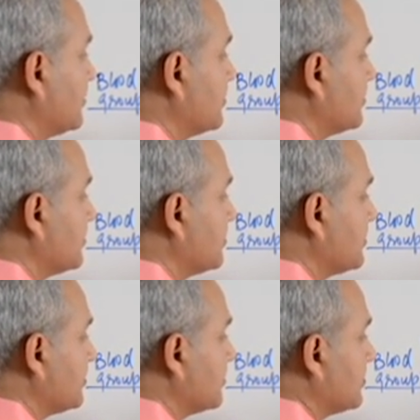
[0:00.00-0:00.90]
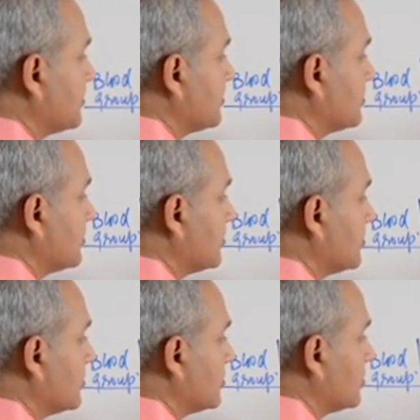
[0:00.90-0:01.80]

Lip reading: (no one is talking)